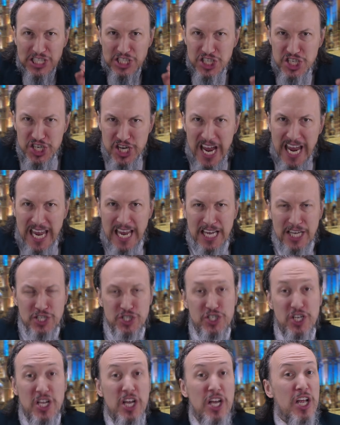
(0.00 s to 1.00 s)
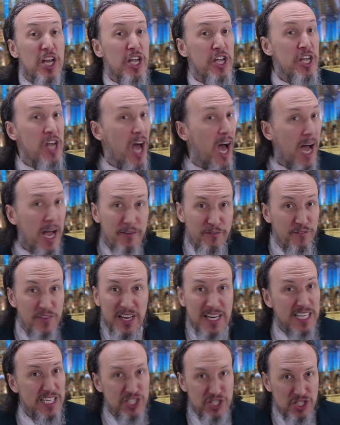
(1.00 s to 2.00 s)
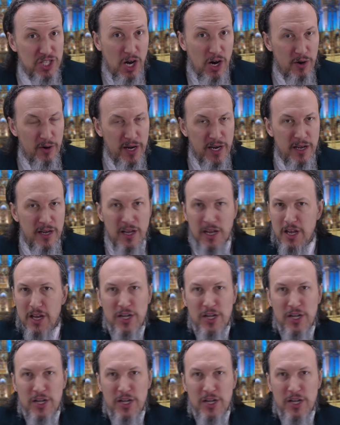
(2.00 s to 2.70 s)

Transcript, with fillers: change not feeling sorry,